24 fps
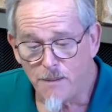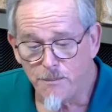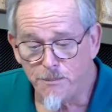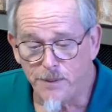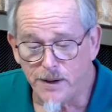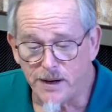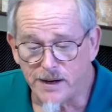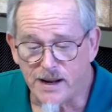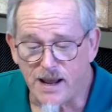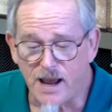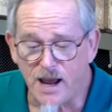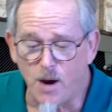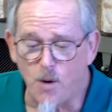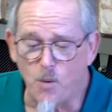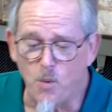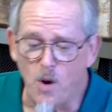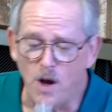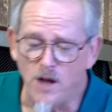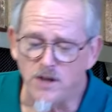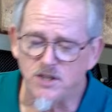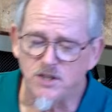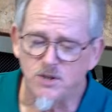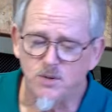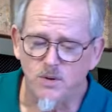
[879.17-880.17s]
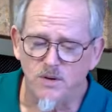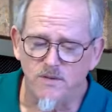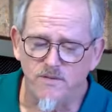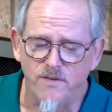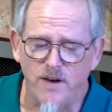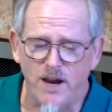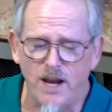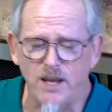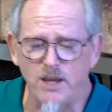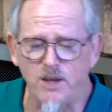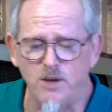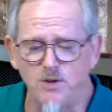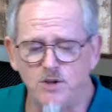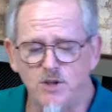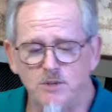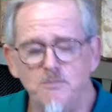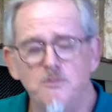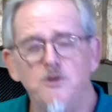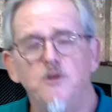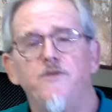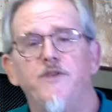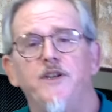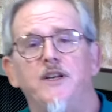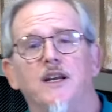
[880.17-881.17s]
But I want to invite you to
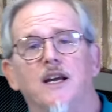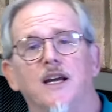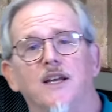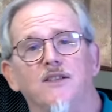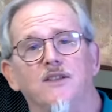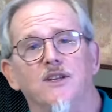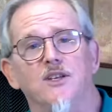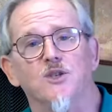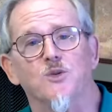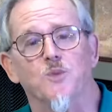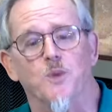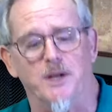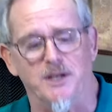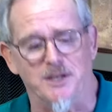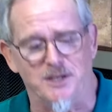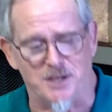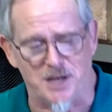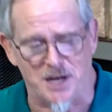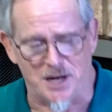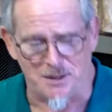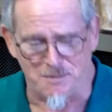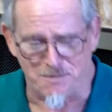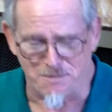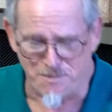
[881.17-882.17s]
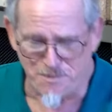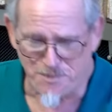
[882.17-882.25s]
movie night this Wednesday.